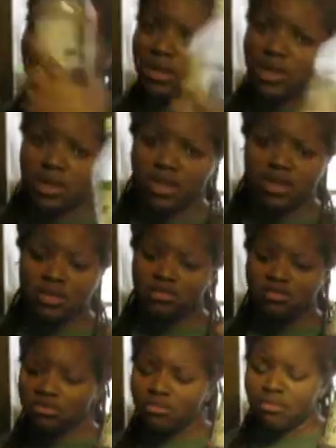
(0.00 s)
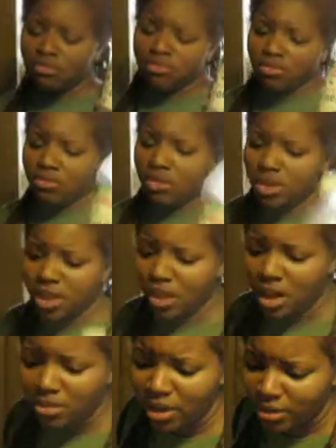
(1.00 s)
because, shit,
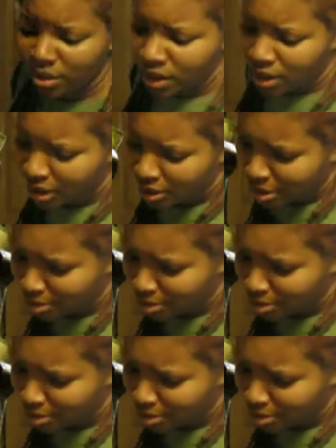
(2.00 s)
I might run out of this.